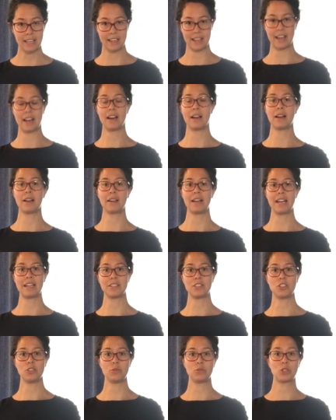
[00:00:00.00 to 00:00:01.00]
uh, as
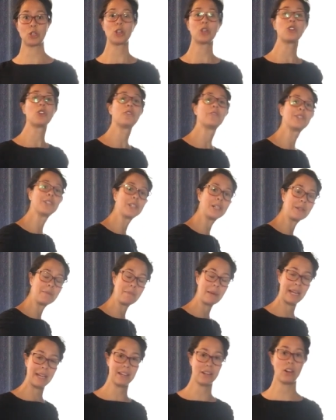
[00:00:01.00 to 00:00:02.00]
you turn over in
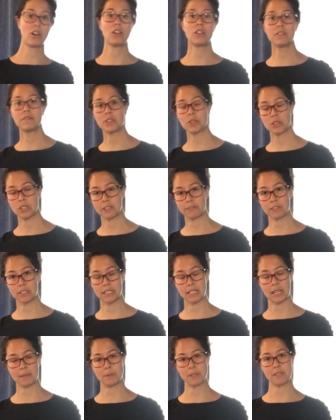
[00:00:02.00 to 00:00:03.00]
bed, all of those different
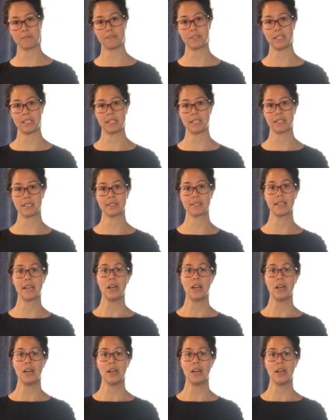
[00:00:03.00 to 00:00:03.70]
types of things,